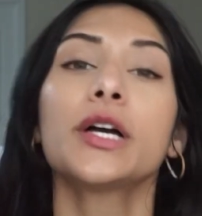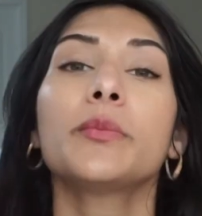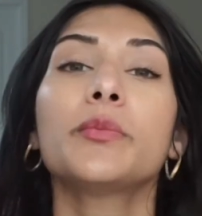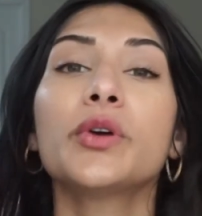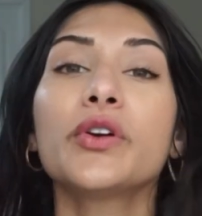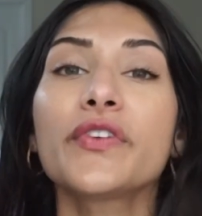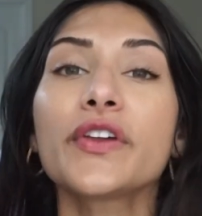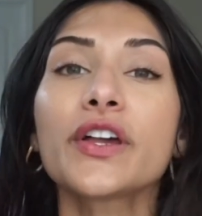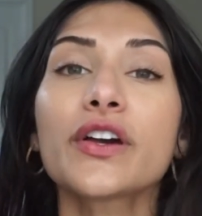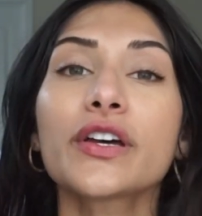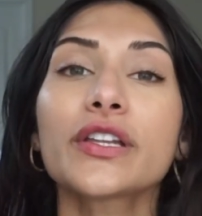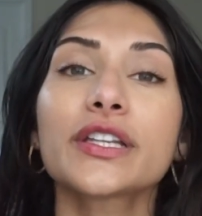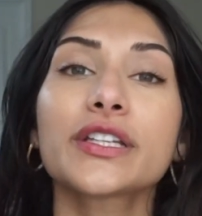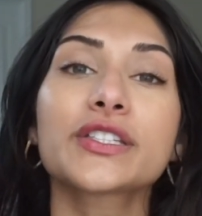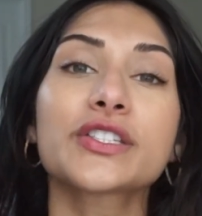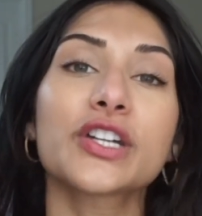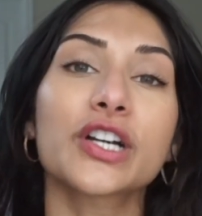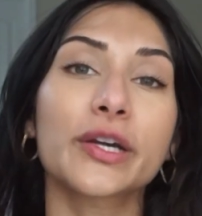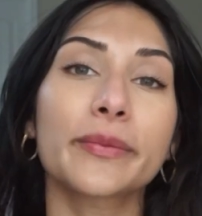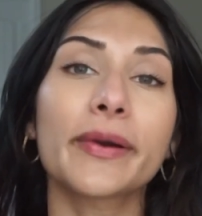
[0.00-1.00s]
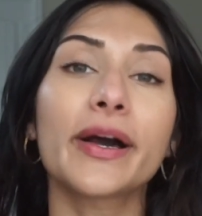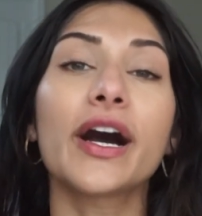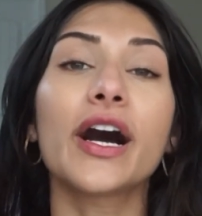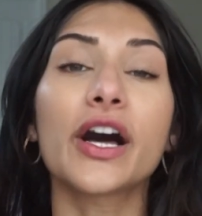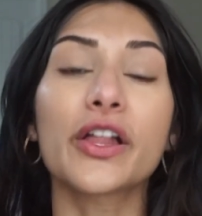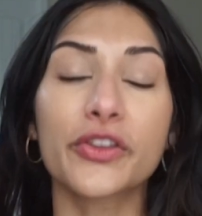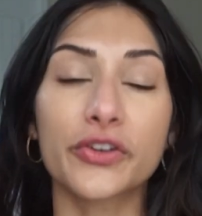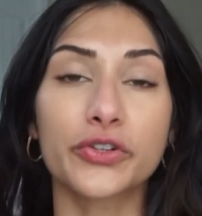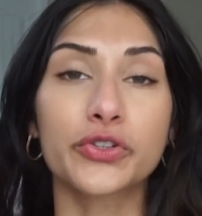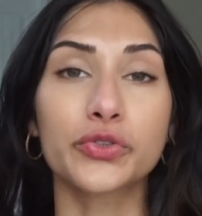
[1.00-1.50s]
Moving on, let's talk about
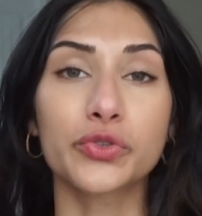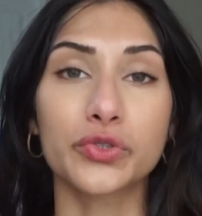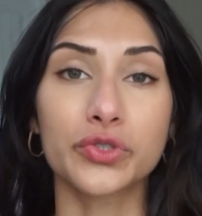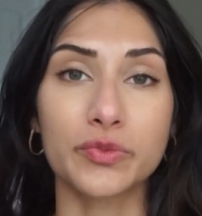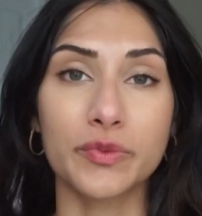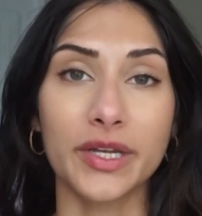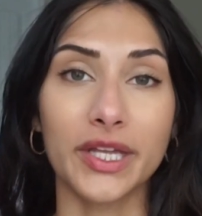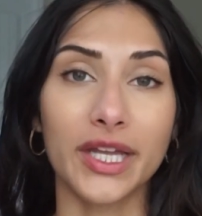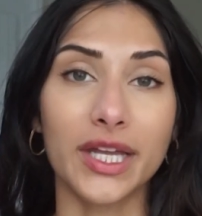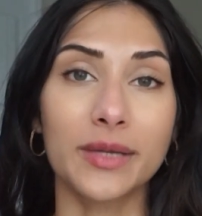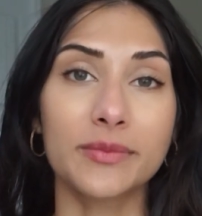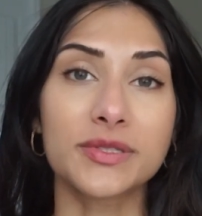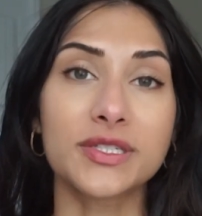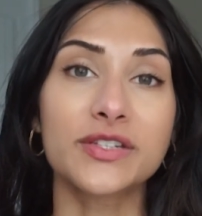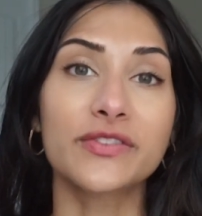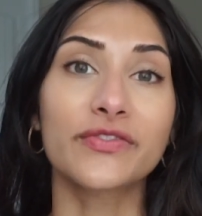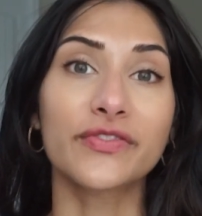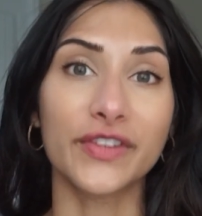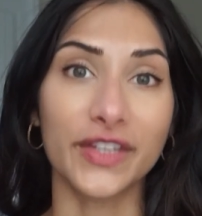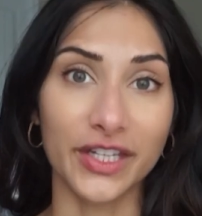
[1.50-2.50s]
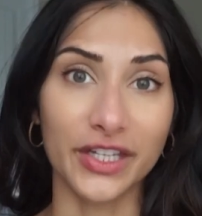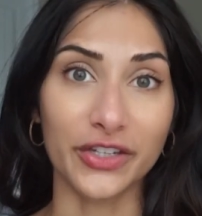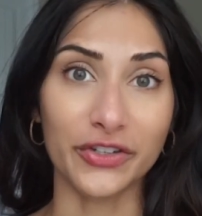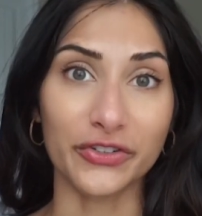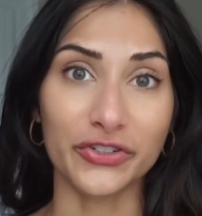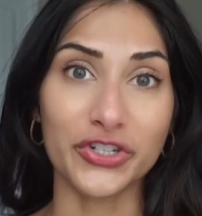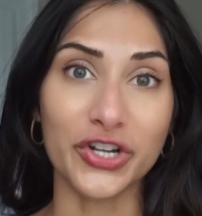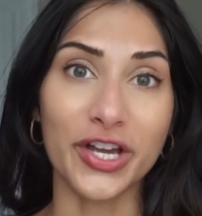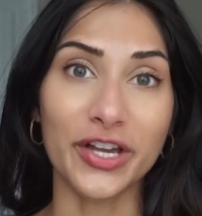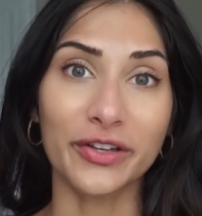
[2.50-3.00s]
other tools when it comes to feeding your
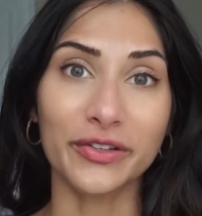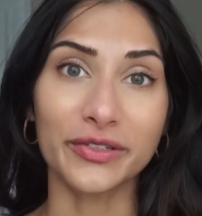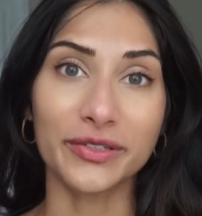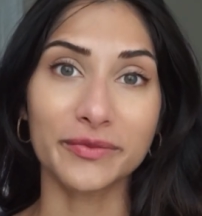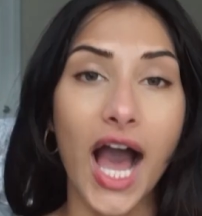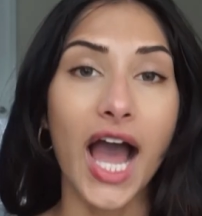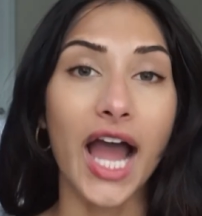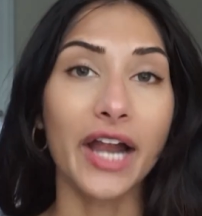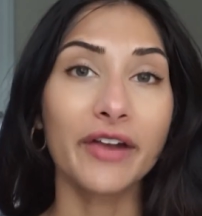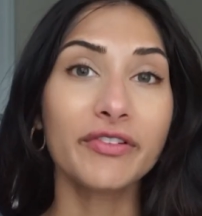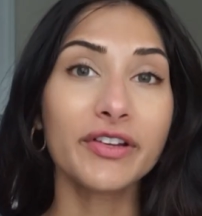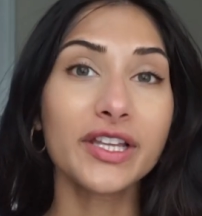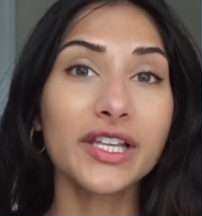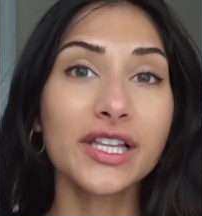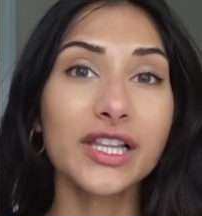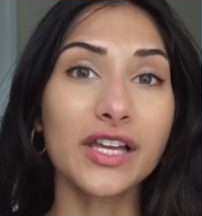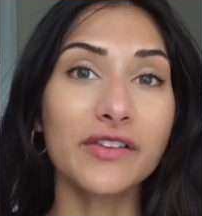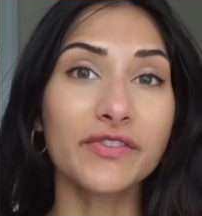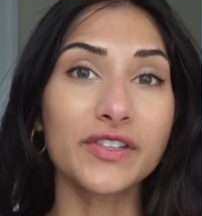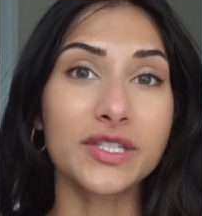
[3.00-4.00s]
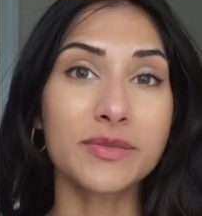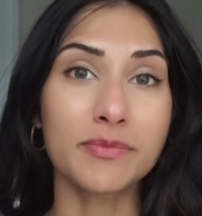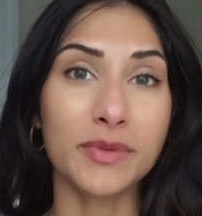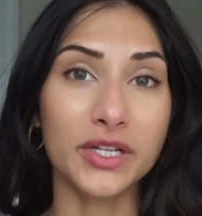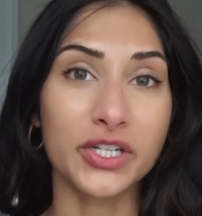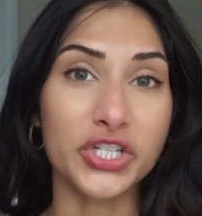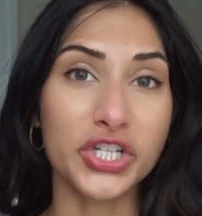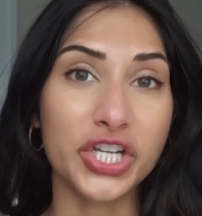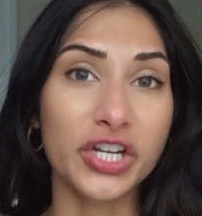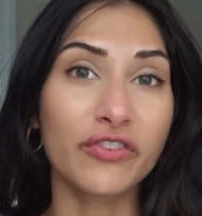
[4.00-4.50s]
child. I really love this
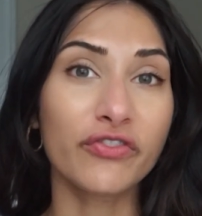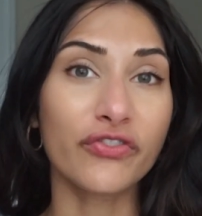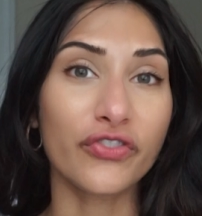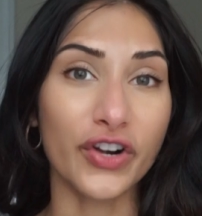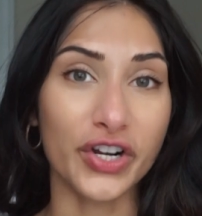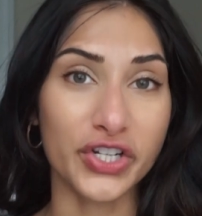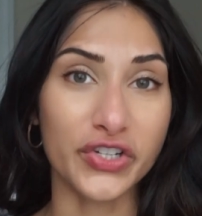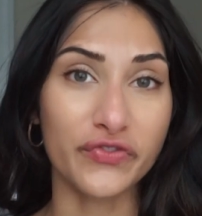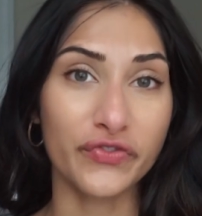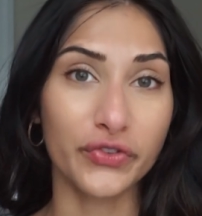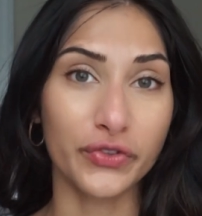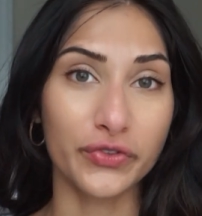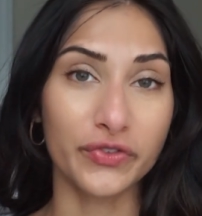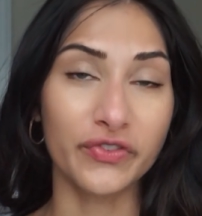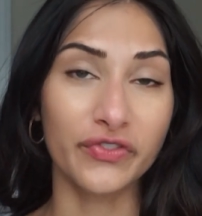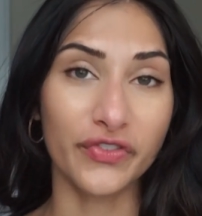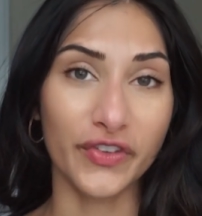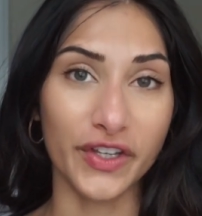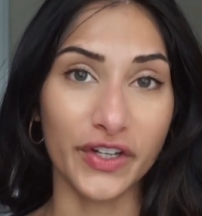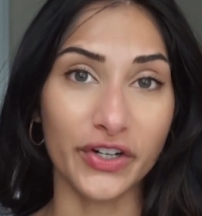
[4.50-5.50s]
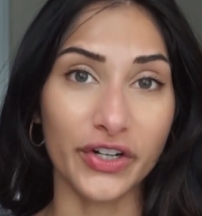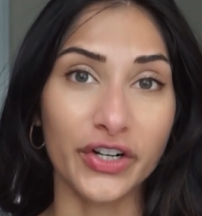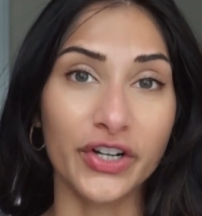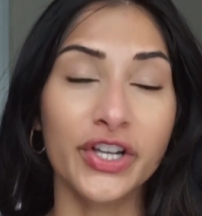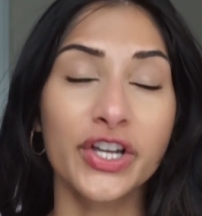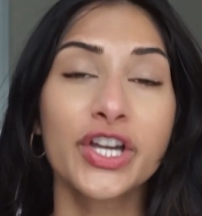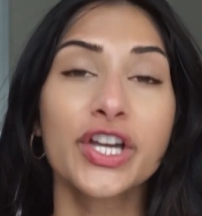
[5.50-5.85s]
Munchkin fresh food feeder.